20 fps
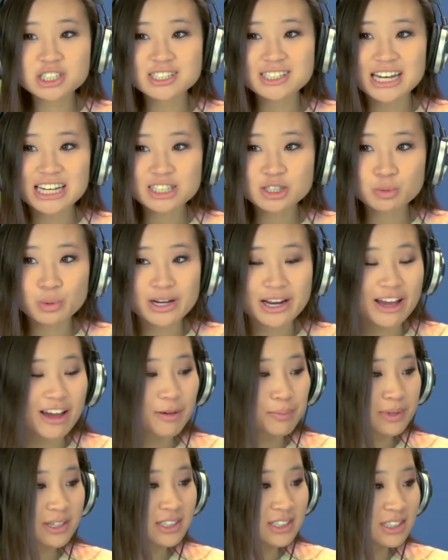That's what
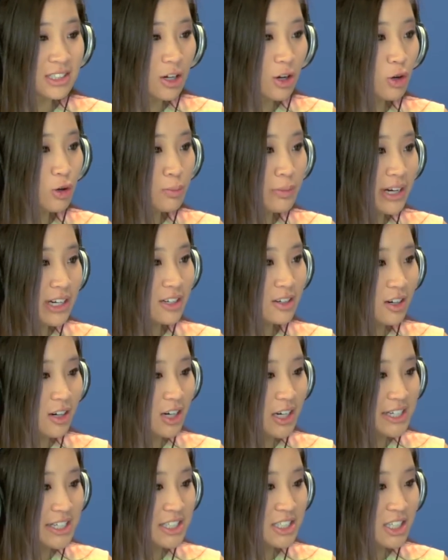happens? Oh my
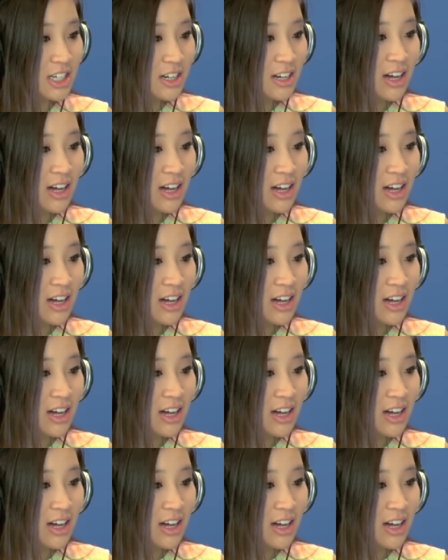gosh.